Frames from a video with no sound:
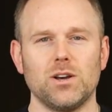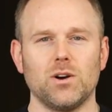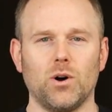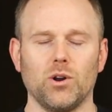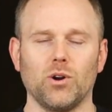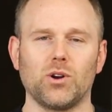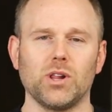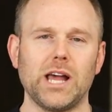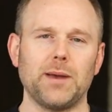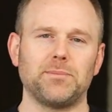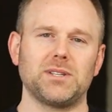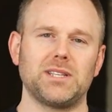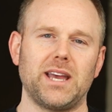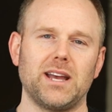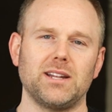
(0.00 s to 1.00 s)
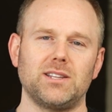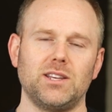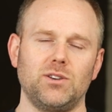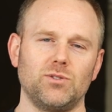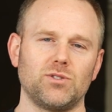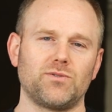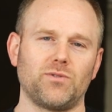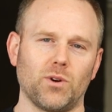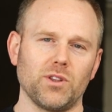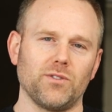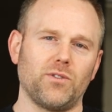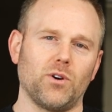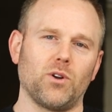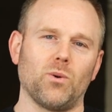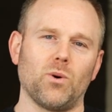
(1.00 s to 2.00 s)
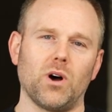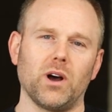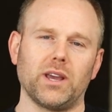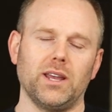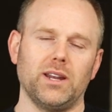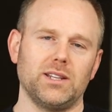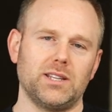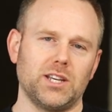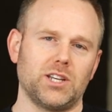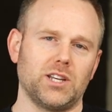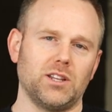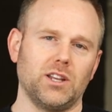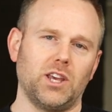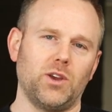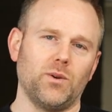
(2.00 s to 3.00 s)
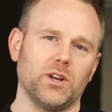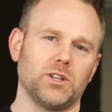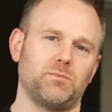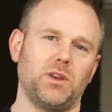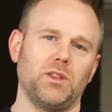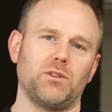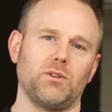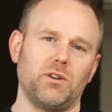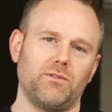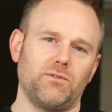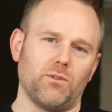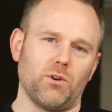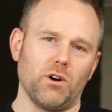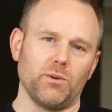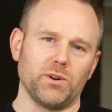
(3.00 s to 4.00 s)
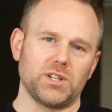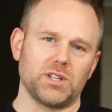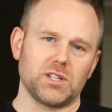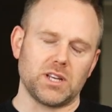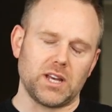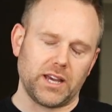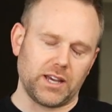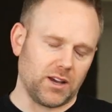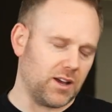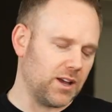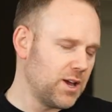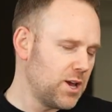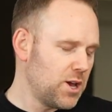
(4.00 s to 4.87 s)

auto collapse stand to use for the Photowalk, in addition to QSB-34, which is like a